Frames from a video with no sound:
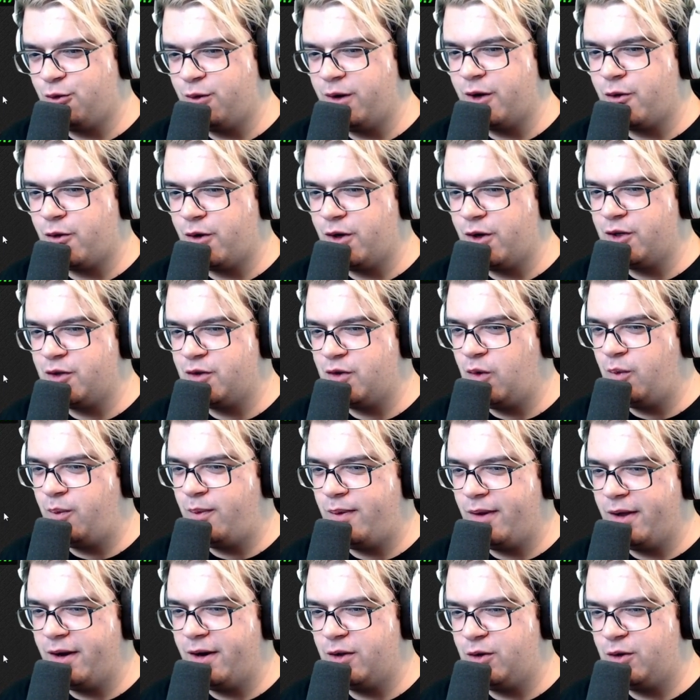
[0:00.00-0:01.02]
recreational
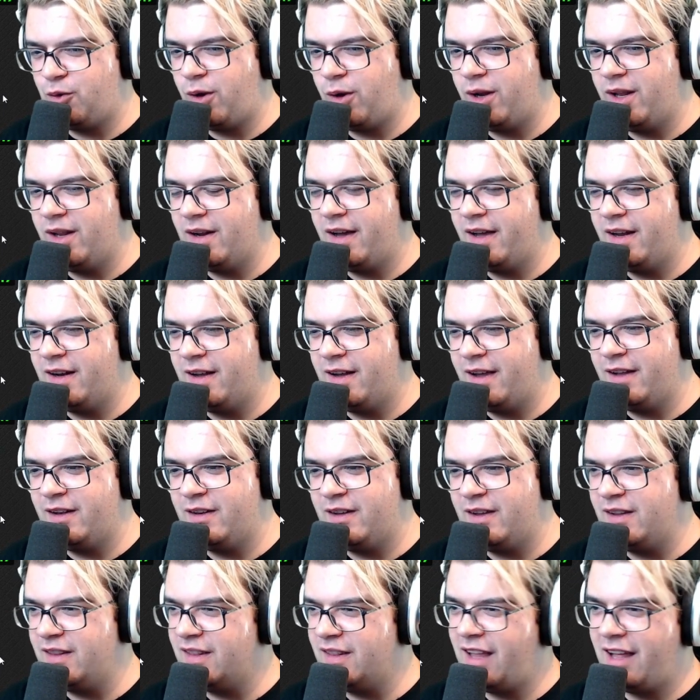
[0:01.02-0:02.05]
player 29-19.